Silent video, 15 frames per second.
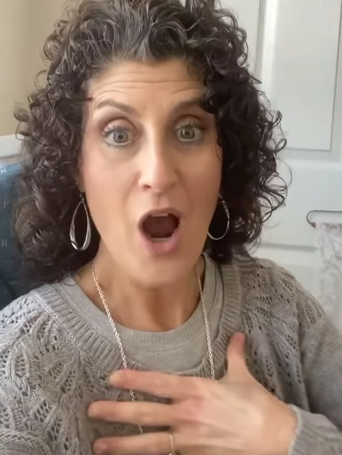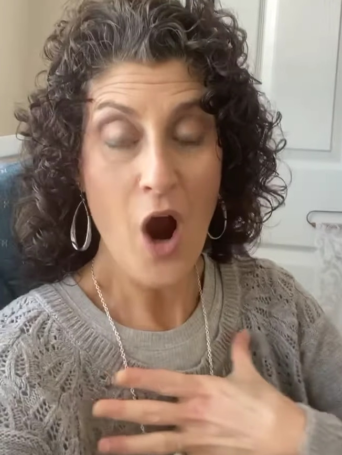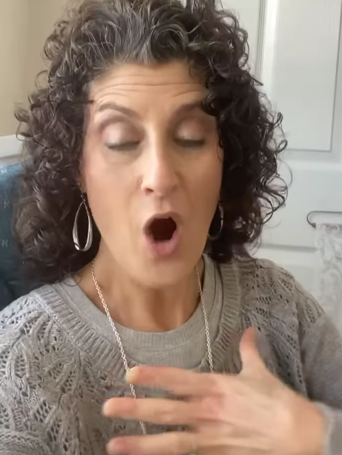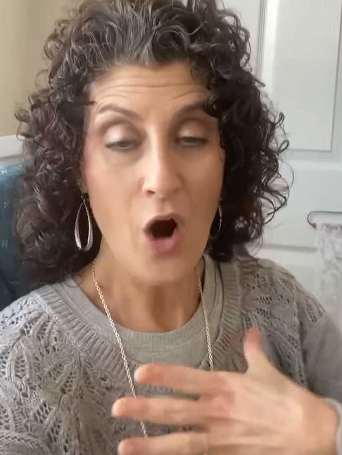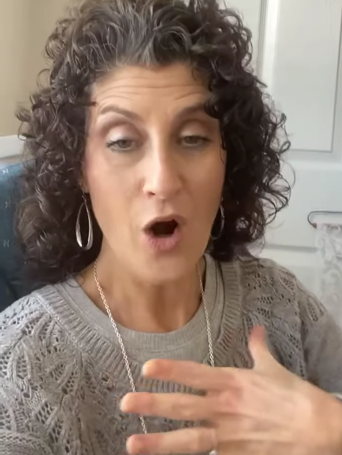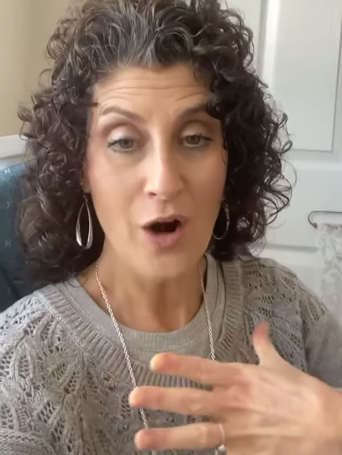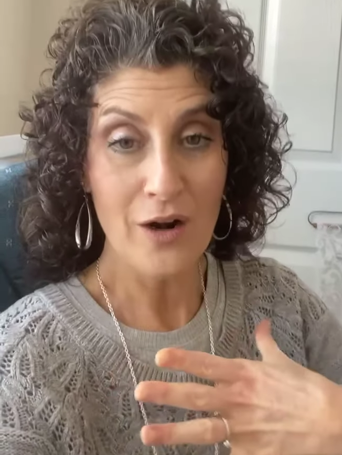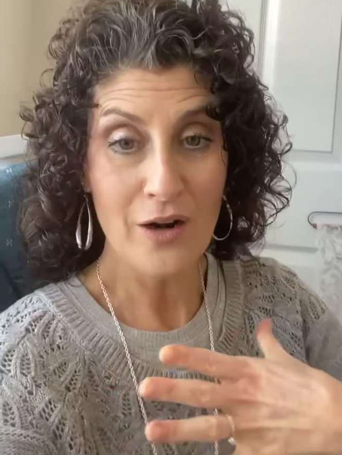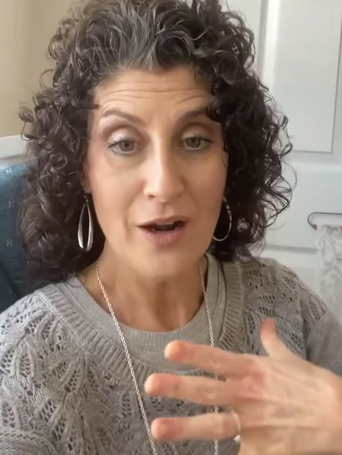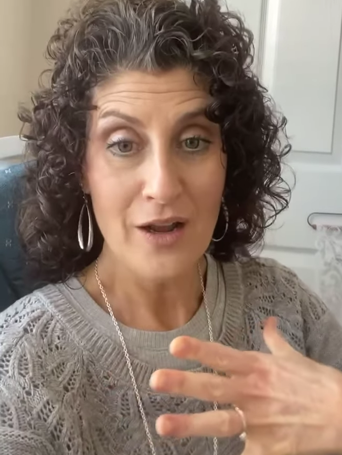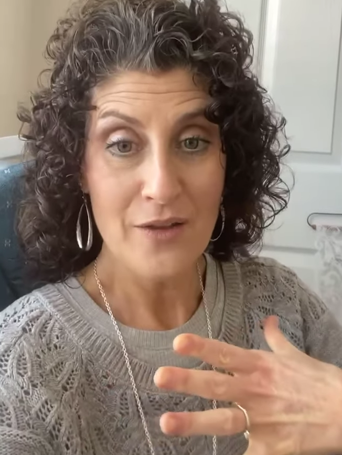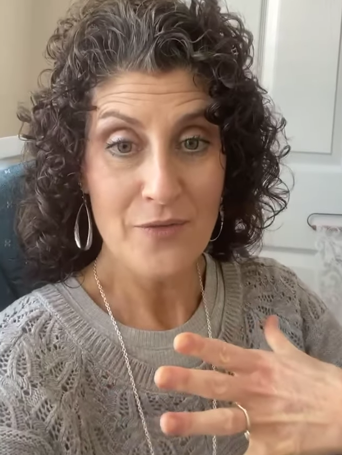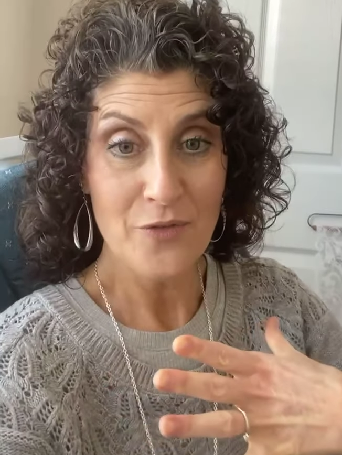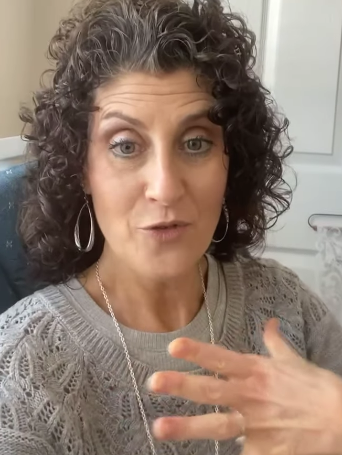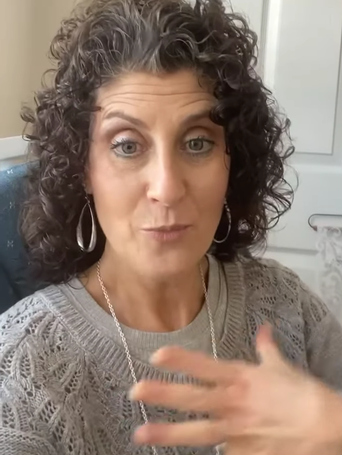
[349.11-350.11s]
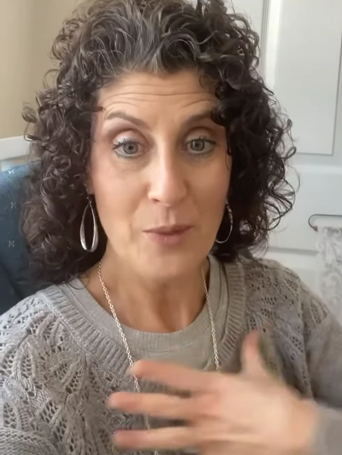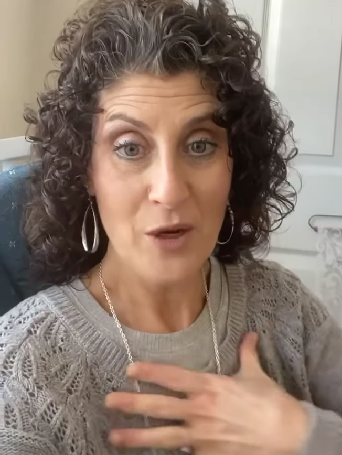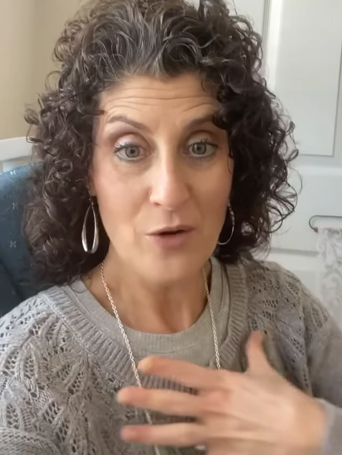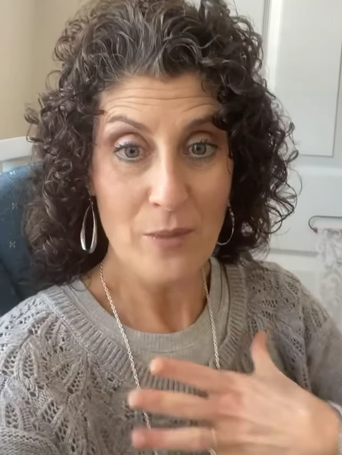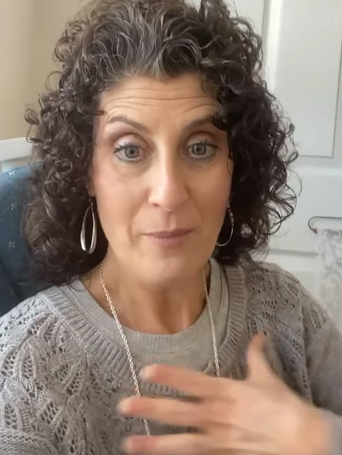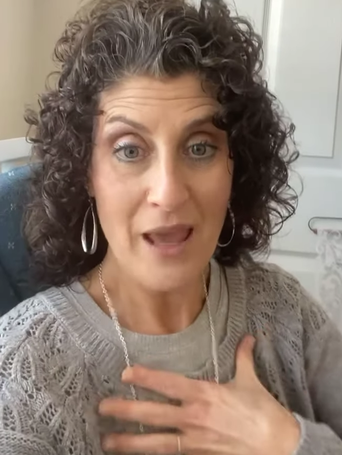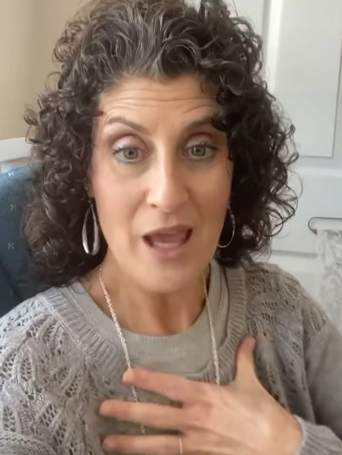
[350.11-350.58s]
our
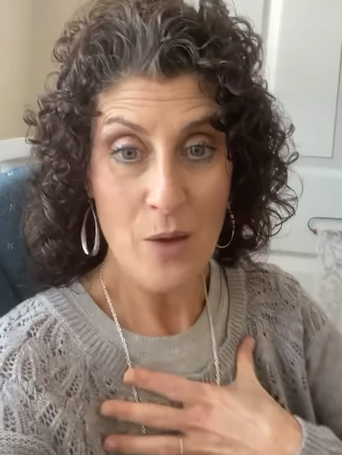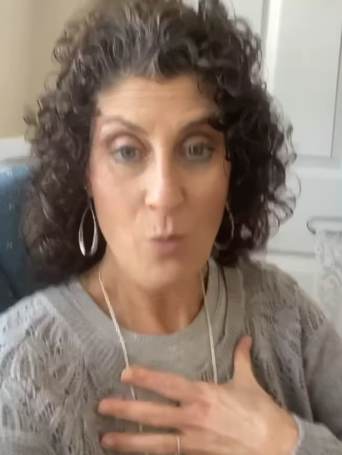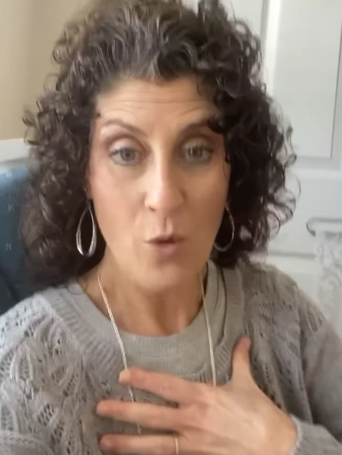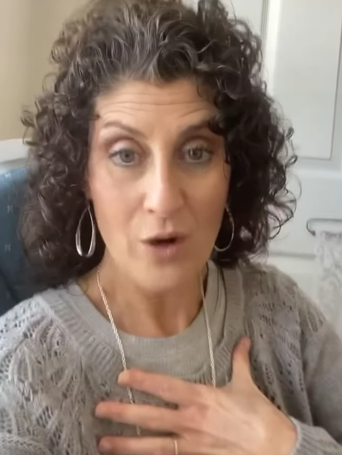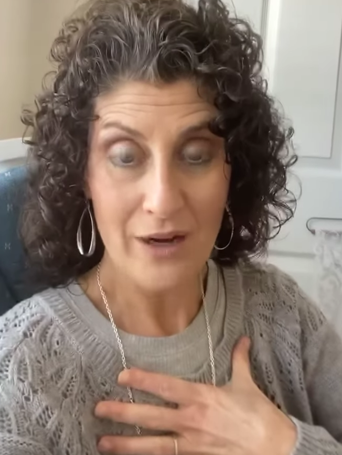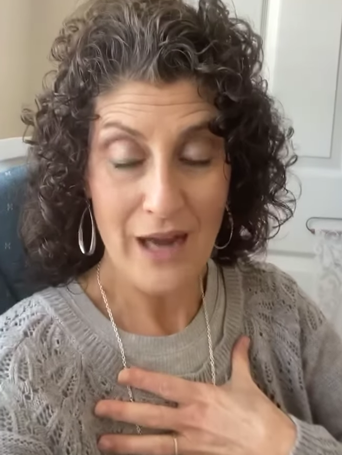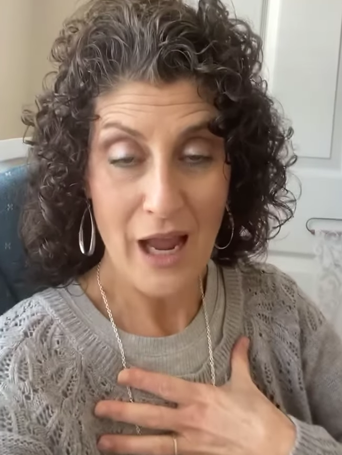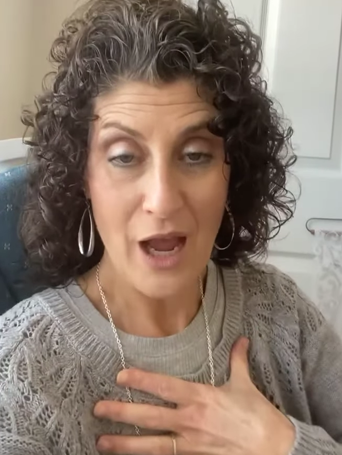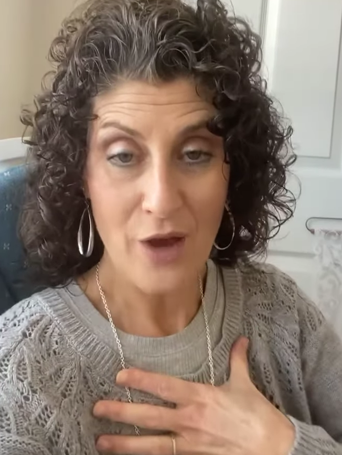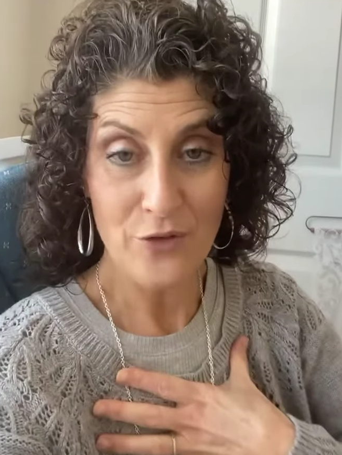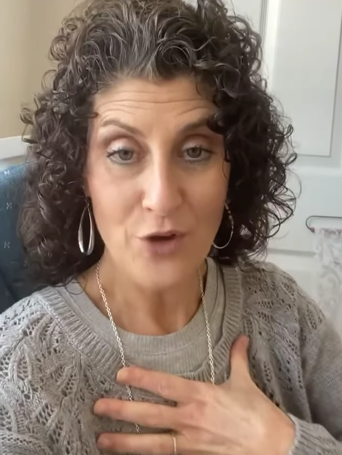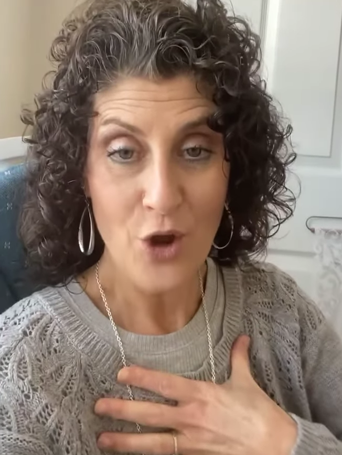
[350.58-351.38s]
spirit man workout